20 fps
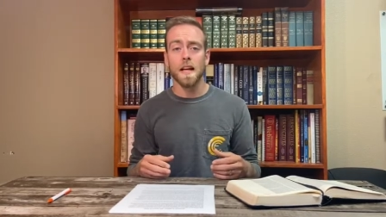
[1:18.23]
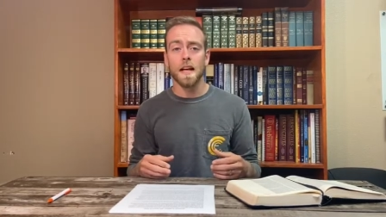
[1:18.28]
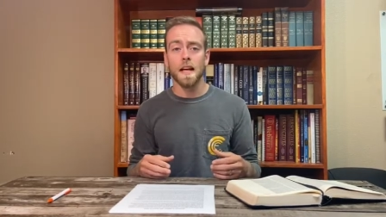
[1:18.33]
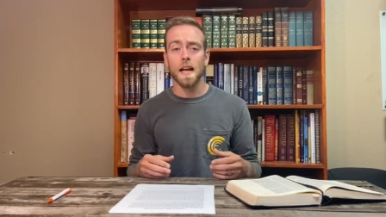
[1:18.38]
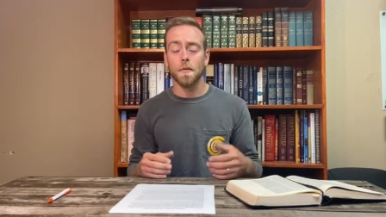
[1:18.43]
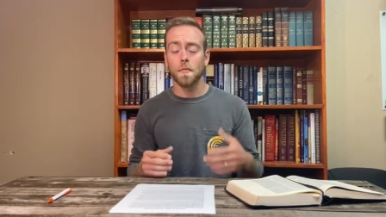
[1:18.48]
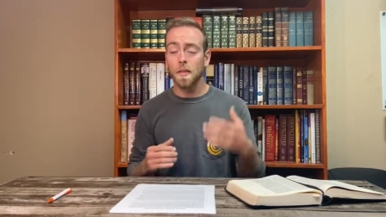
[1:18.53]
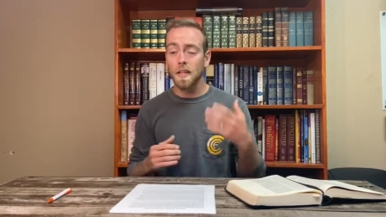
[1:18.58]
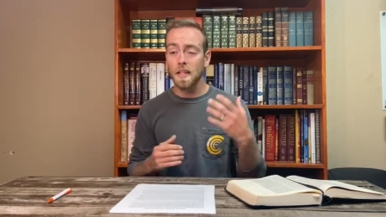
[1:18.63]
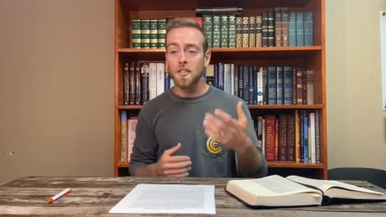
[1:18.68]
And
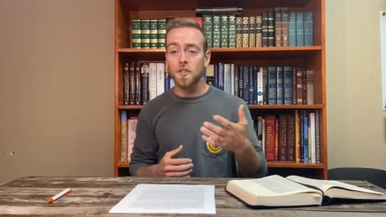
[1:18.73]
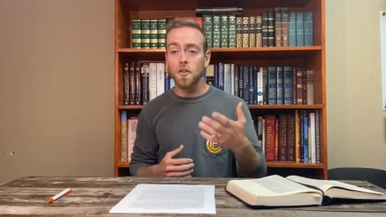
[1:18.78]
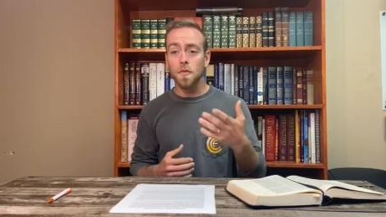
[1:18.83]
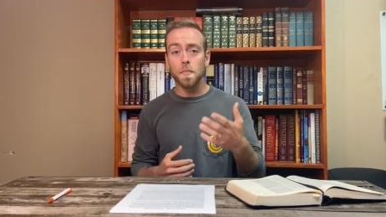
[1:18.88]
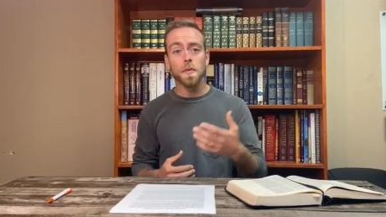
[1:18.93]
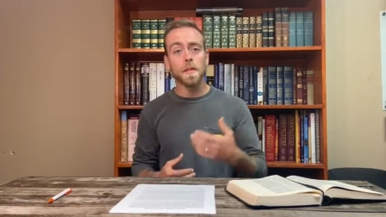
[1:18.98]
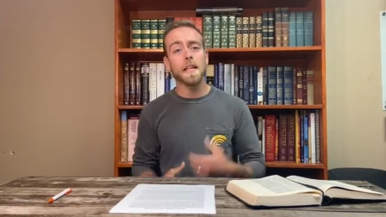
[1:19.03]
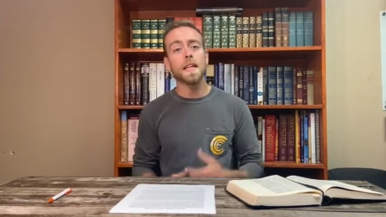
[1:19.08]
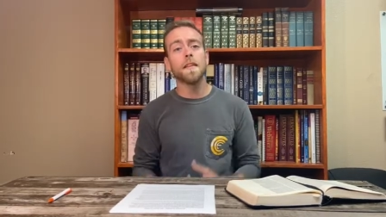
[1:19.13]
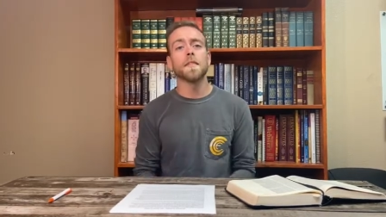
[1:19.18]
I really do
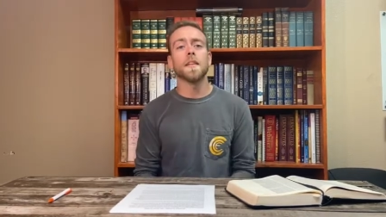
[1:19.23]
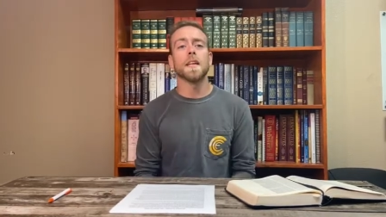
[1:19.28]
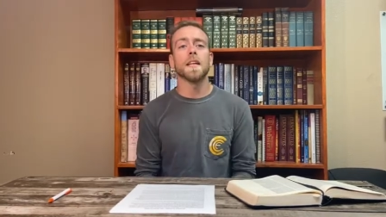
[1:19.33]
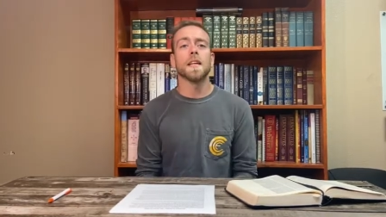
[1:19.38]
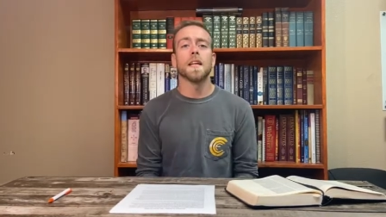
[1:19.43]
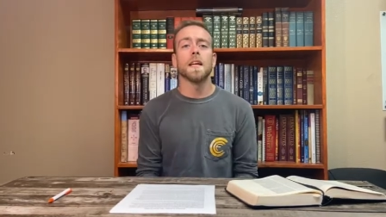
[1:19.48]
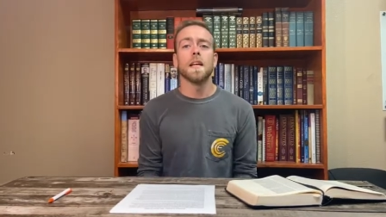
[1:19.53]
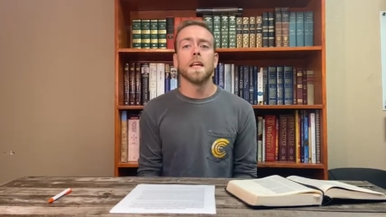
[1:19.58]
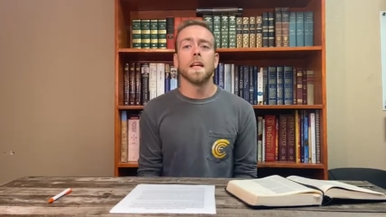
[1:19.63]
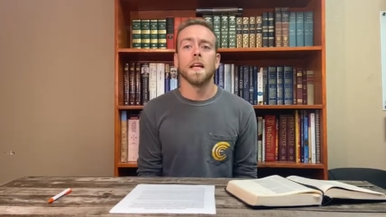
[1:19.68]
believe
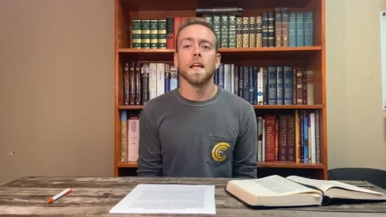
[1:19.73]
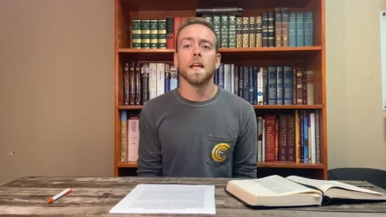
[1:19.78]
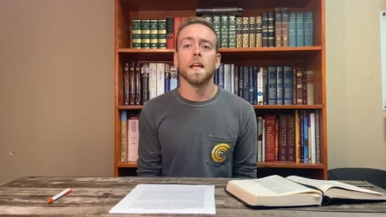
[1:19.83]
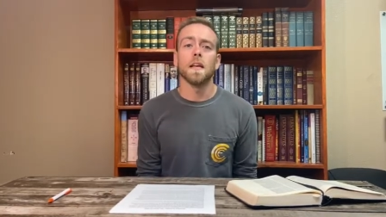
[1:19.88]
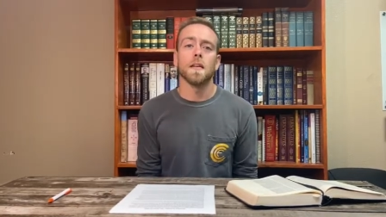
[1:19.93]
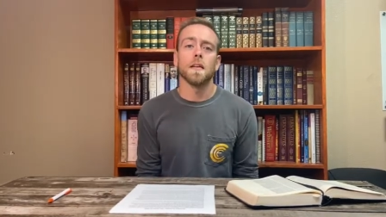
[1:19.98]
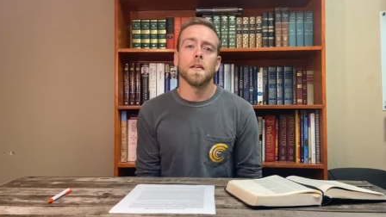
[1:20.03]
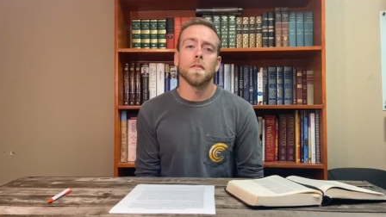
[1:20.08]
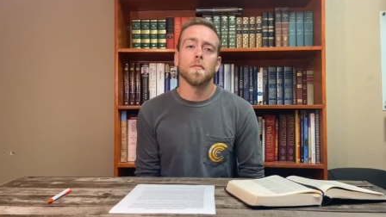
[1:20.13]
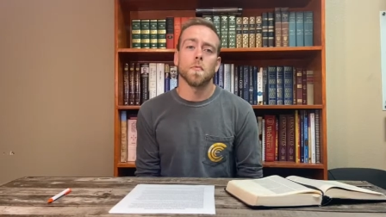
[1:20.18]
that uh,